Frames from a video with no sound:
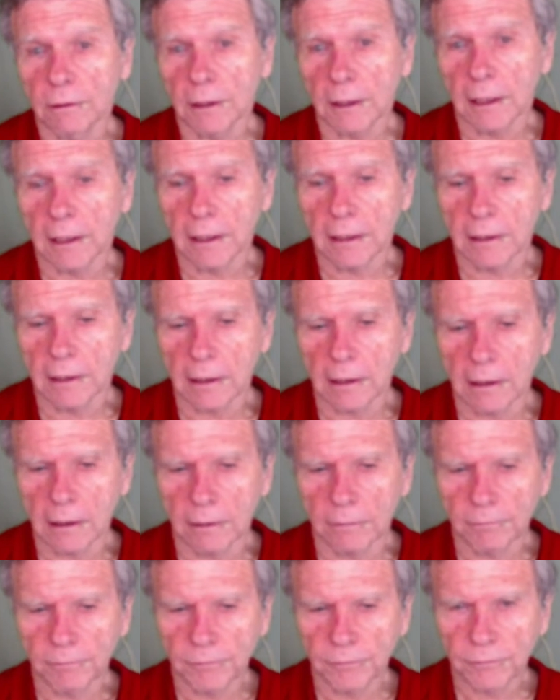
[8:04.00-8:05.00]
What can I tell
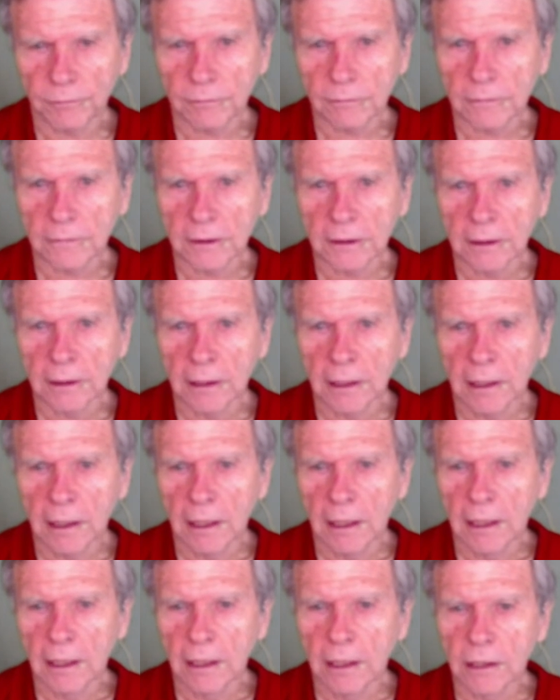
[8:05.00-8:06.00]
you?
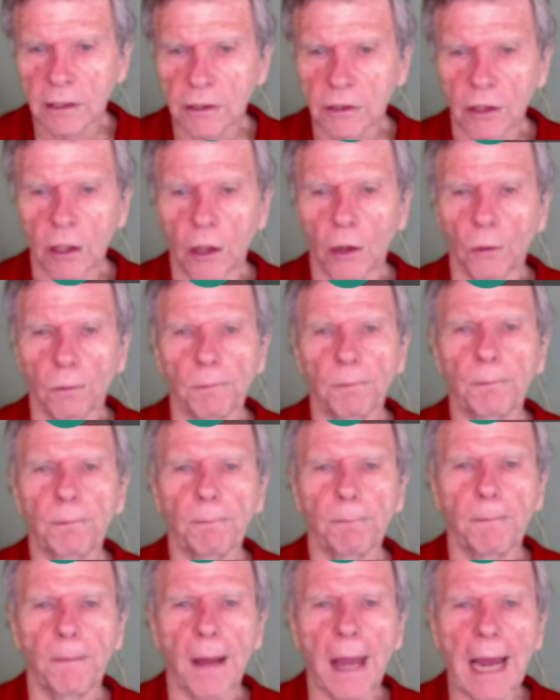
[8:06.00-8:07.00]
So,
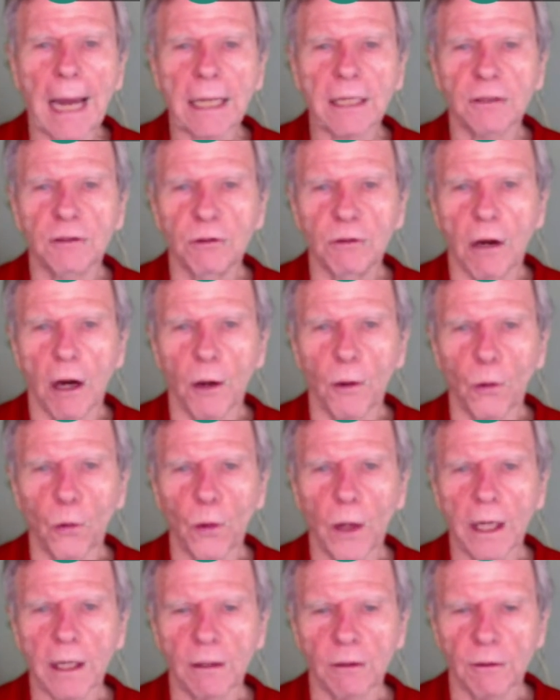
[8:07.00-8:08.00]
back to our
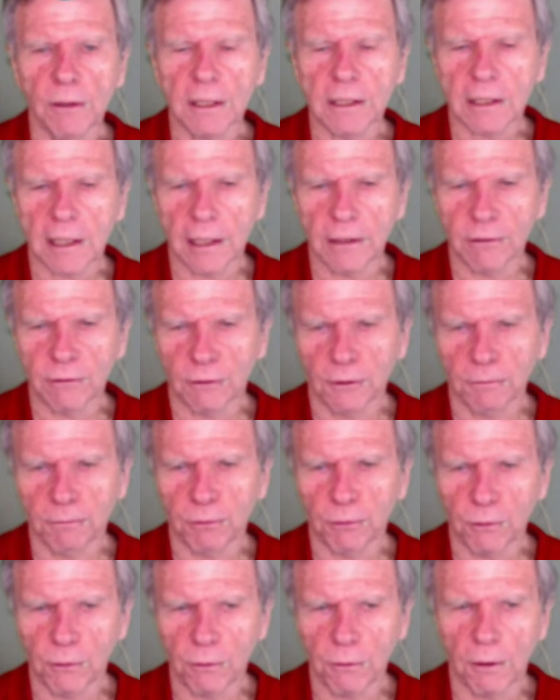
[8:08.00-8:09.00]
regularly scheduled
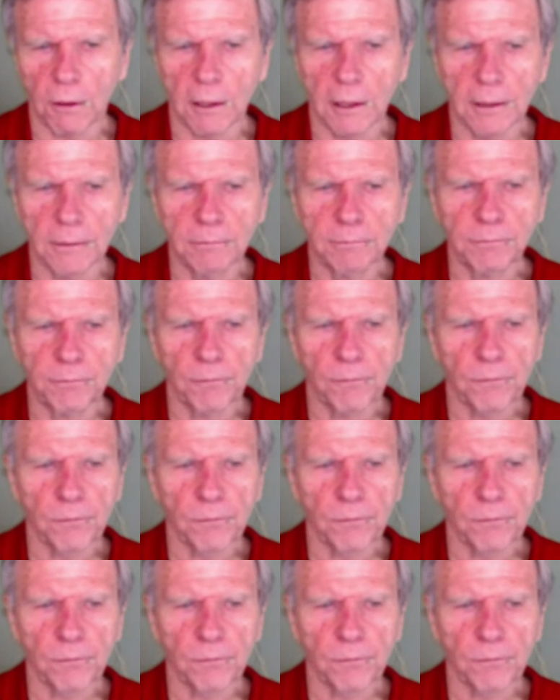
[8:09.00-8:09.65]
program.